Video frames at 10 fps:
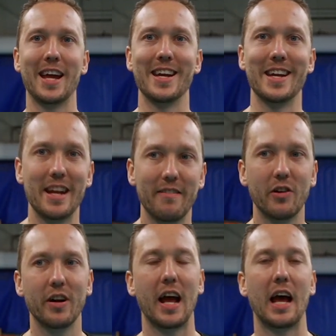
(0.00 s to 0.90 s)

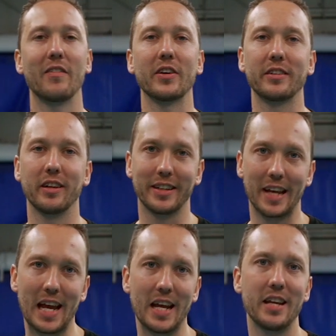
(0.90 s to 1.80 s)
Never have I got
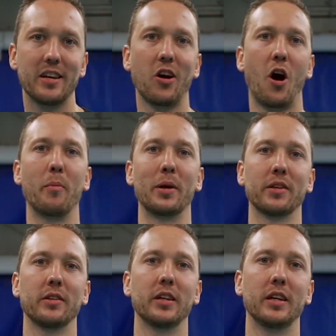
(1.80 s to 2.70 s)
any
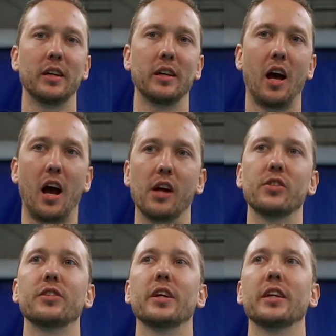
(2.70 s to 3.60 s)
comment
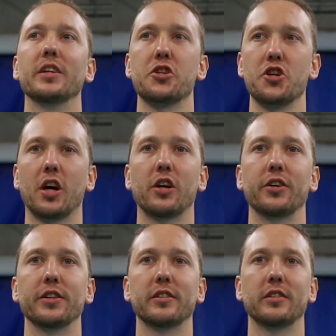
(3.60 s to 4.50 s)
other than
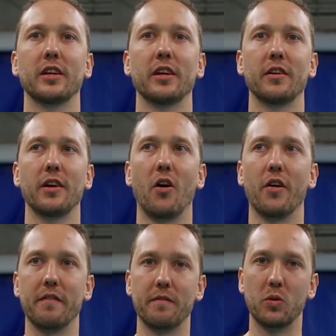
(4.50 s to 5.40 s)
jugglers
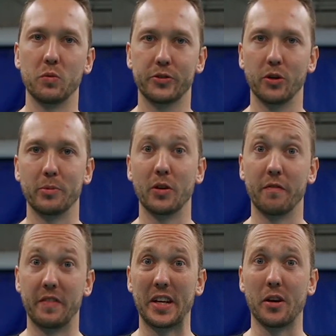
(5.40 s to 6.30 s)
who saw me
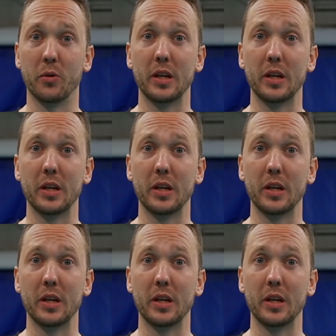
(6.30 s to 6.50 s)
on video.